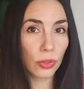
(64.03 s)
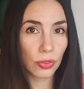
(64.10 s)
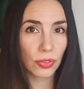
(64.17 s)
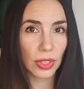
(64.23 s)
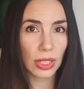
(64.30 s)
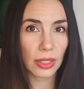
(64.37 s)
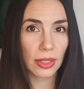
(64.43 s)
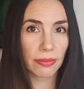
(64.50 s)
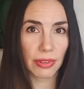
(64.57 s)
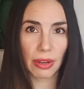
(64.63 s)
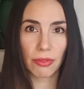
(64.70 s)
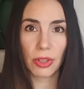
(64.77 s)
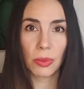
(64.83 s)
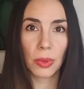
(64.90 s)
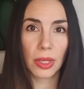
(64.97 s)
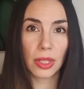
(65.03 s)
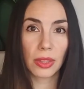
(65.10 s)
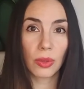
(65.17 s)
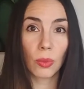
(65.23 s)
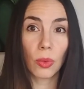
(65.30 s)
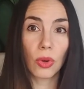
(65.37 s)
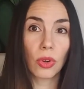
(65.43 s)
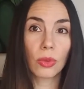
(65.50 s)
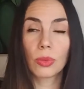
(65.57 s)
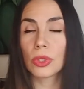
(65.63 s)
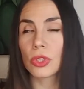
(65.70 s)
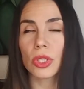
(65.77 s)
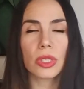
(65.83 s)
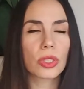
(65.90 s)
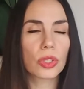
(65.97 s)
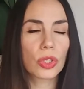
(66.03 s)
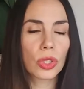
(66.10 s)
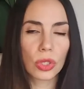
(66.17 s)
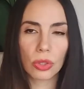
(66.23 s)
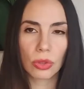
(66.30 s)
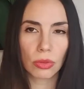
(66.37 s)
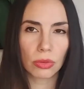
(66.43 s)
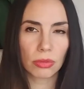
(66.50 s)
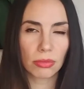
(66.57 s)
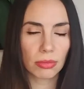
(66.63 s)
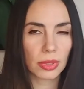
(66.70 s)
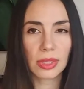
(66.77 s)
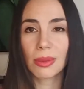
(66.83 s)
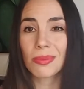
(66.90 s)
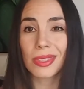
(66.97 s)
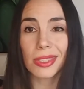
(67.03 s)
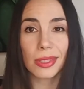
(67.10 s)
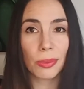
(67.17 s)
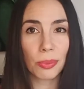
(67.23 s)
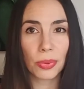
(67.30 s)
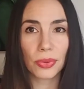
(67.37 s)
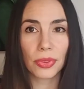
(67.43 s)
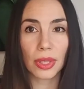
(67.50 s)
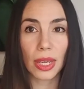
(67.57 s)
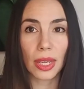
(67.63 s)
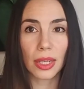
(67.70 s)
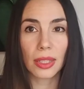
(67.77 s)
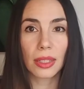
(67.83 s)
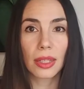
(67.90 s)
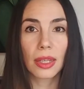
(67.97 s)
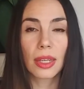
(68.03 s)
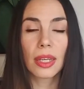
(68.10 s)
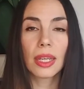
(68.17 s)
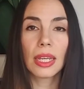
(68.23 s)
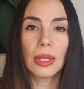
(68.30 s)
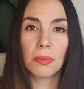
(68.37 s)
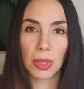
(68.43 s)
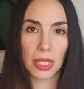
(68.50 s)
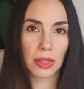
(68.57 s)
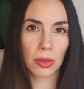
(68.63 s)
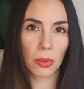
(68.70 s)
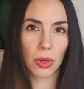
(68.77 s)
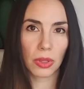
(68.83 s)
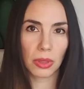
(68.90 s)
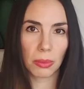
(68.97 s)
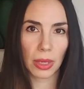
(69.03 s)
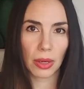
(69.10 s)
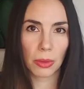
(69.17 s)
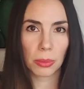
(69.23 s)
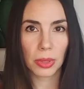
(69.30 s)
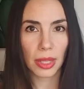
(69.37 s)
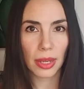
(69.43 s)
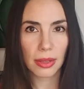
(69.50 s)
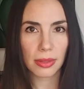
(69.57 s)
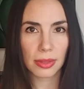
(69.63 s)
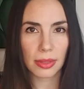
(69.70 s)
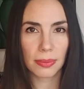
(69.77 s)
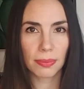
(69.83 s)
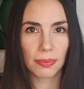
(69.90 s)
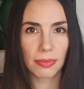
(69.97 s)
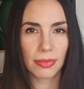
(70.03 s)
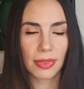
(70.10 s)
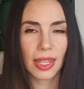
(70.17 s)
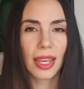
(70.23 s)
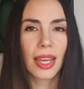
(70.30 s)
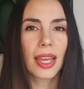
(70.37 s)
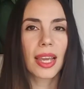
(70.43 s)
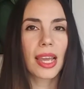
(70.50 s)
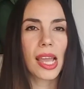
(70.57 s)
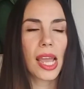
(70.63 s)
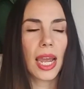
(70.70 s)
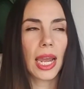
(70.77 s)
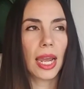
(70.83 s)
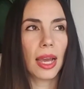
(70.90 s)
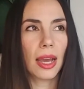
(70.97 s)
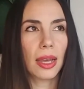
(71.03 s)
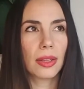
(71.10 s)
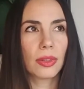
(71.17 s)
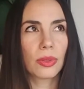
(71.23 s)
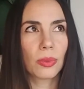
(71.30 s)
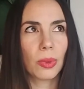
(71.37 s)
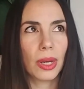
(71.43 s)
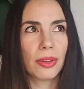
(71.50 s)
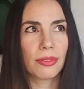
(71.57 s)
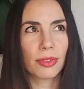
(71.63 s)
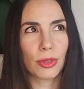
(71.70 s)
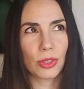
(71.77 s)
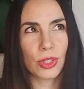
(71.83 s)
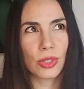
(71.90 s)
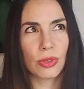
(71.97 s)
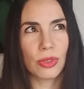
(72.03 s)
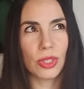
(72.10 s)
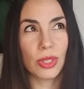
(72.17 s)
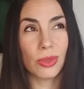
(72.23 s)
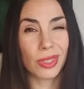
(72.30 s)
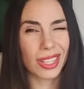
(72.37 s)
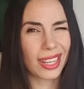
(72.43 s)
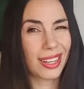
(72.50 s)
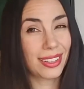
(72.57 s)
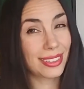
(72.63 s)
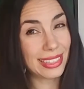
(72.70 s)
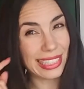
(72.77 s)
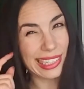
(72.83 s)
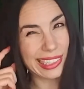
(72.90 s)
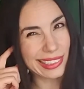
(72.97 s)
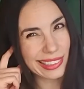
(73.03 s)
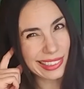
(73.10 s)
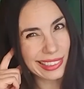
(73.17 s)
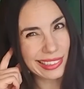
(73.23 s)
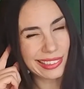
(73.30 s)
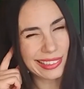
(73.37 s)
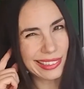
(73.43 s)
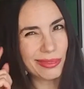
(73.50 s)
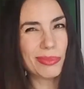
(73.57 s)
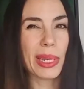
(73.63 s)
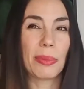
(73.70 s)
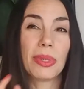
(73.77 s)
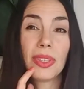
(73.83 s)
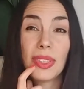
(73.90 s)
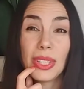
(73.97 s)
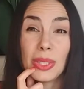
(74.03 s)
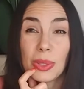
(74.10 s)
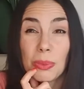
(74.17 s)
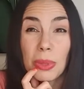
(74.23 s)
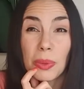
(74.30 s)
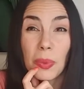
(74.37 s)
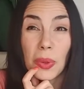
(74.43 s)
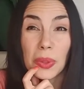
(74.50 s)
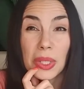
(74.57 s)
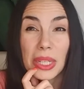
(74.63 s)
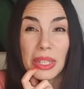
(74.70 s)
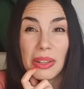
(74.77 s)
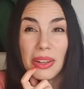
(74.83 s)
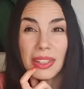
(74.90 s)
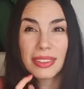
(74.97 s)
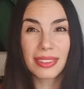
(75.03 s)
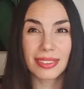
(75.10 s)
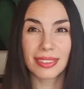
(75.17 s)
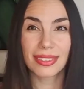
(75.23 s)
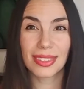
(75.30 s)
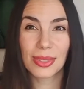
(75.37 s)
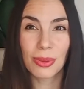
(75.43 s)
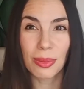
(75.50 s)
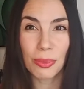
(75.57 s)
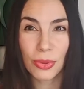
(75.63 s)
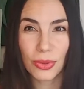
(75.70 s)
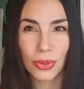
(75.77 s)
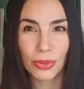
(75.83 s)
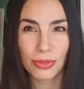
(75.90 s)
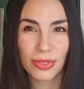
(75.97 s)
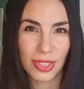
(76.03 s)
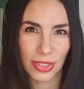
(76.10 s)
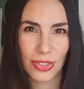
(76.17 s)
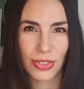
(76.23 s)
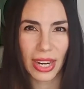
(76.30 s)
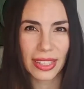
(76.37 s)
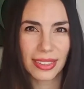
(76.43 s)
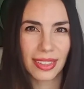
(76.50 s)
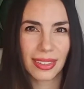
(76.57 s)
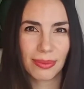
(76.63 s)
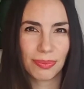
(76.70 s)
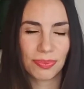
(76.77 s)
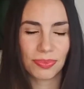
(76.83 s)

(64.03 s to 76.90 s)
feel if everyone in the world would just do some simple thing, it'd make the world a better place? And what virtue do you kind of think maybe you need to be working on to improve, to strengthen?